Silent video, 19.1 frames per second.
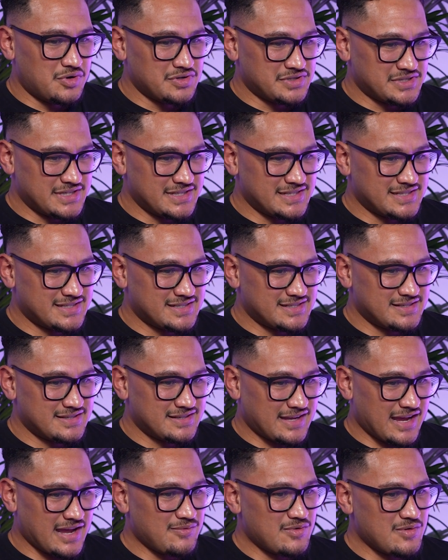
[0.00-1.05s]
just
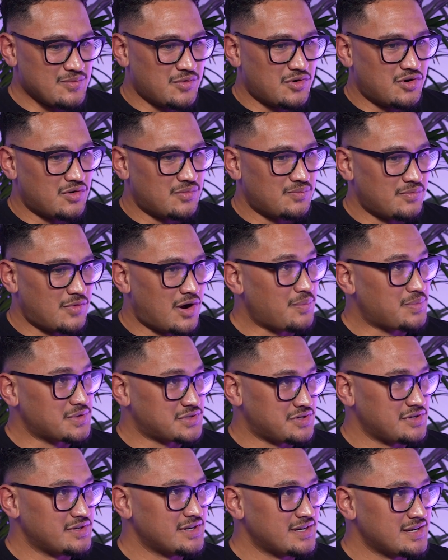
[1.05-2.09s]
gave me more
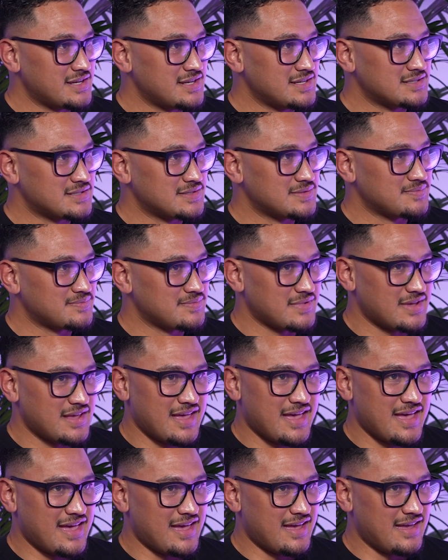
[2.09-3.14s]
opportunities.
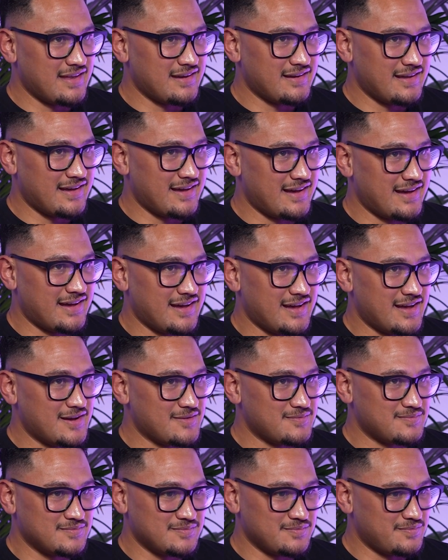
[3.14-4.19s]
And
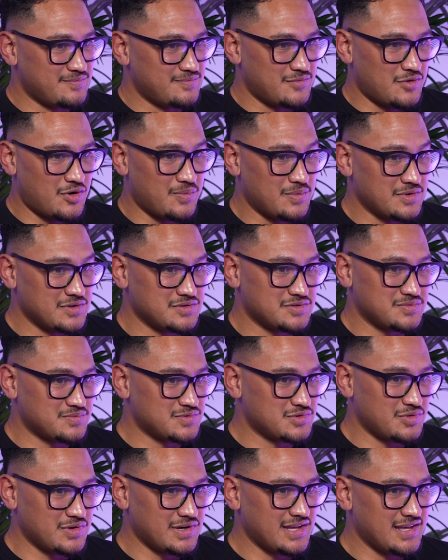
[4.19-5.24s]
almost
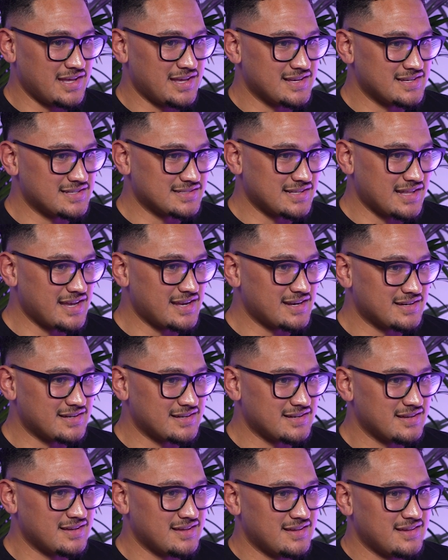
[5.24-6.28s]
20 years
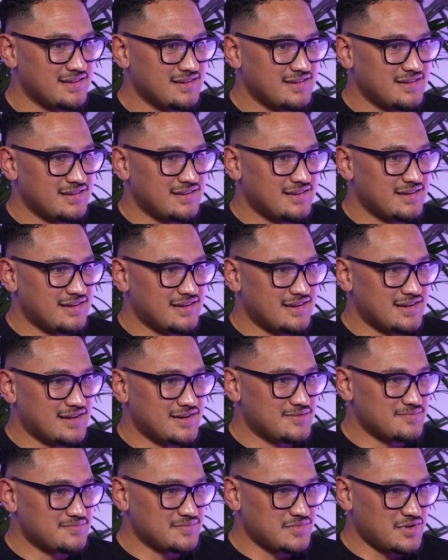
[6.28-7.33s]
later,
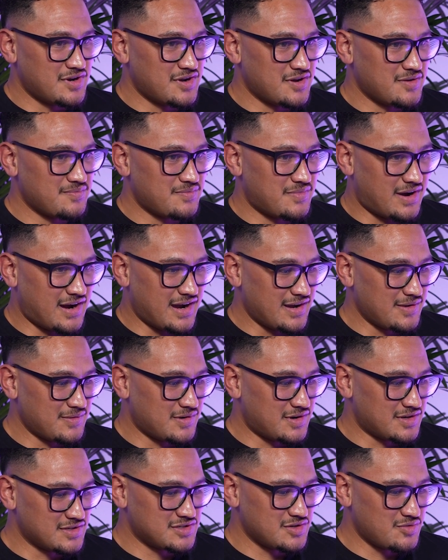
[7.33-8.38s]
I
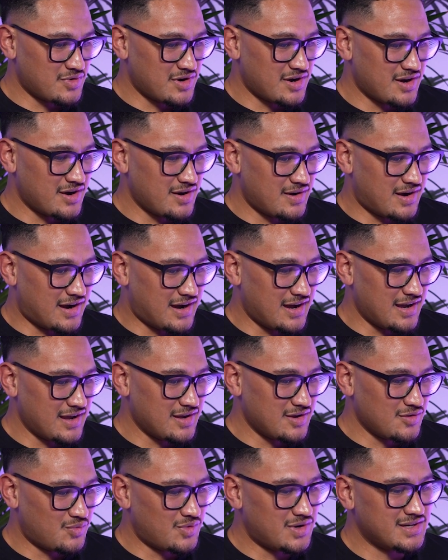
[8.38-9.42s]
got to where
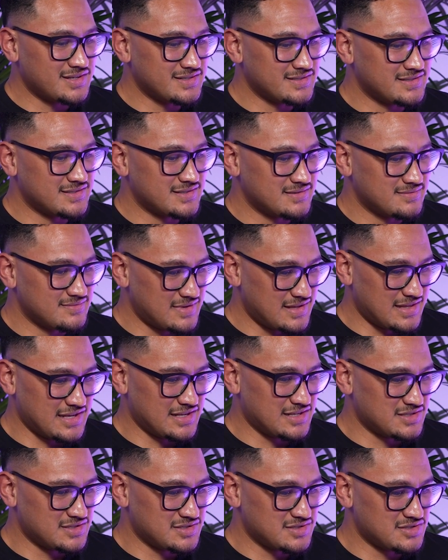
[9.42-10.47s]
I was and
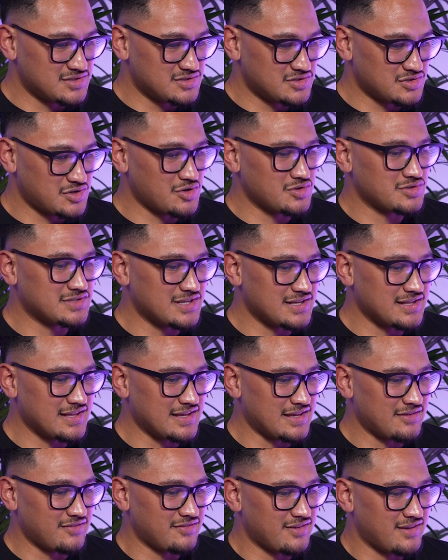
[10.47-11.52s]
then chose to
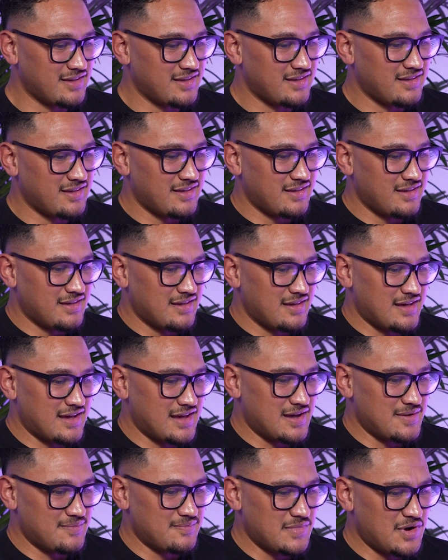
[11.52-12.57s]
leave.
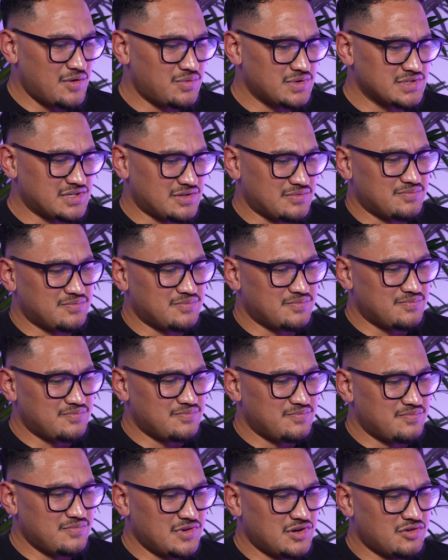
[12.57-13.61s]
It was a
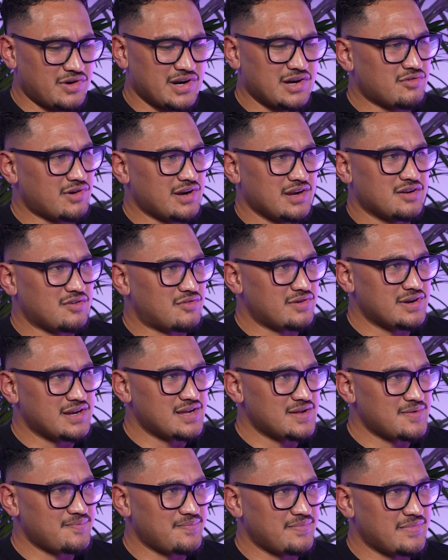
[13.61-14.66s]
great
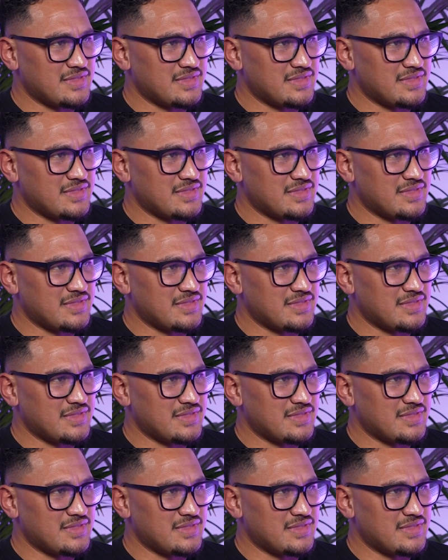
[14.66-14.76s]
career,